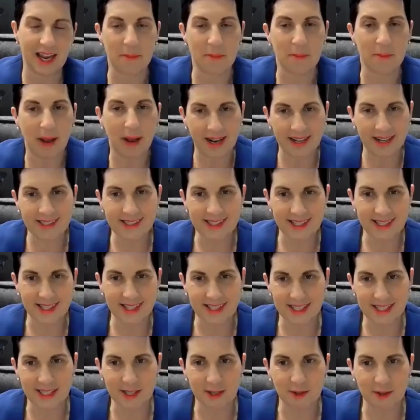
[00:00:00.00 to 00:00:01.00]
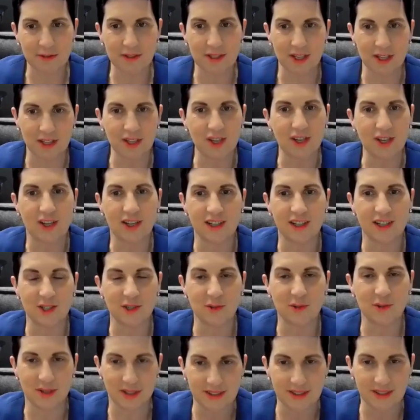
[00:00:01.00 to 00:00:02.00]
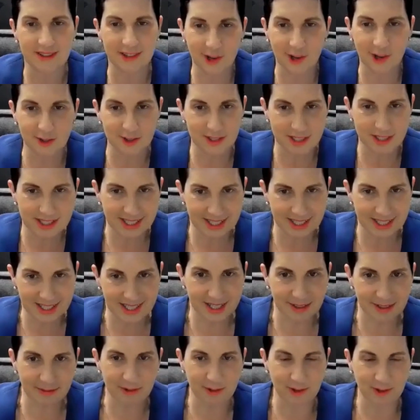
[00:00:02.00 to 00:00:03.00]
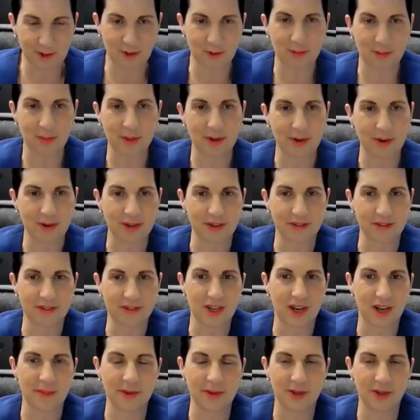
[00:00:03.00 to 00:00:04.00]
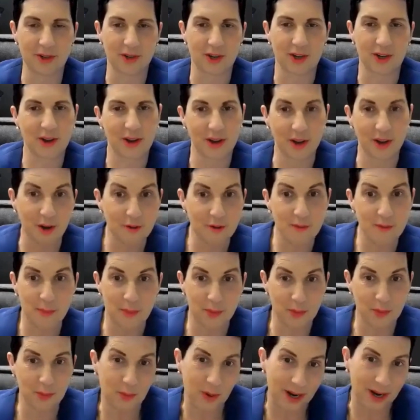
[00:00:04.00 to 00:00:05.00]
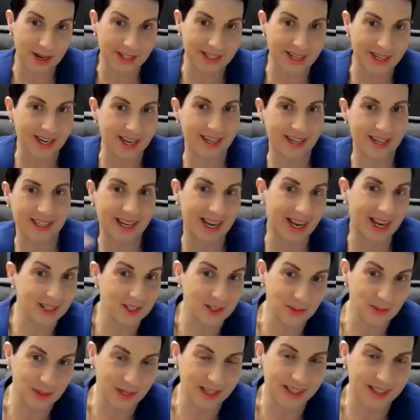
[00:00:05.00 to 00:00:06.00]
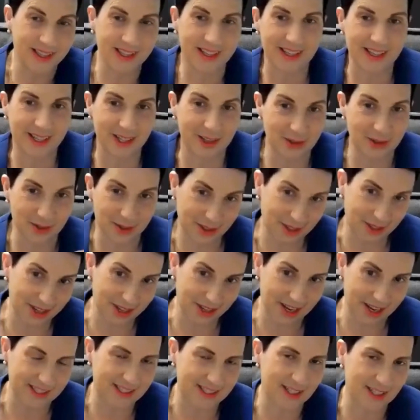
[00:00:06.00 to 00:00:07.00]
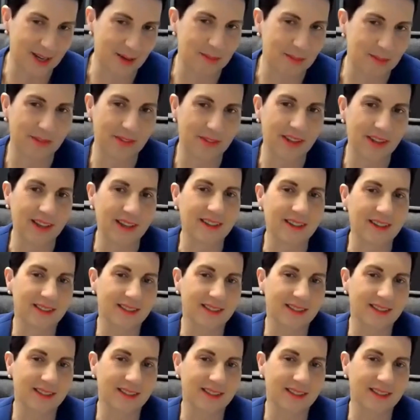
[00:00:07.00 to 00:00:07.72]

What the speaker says: and pacing yourself so that you can do it constantly for a long period of time and not going overboard one day and can't do anything, the next type of thing.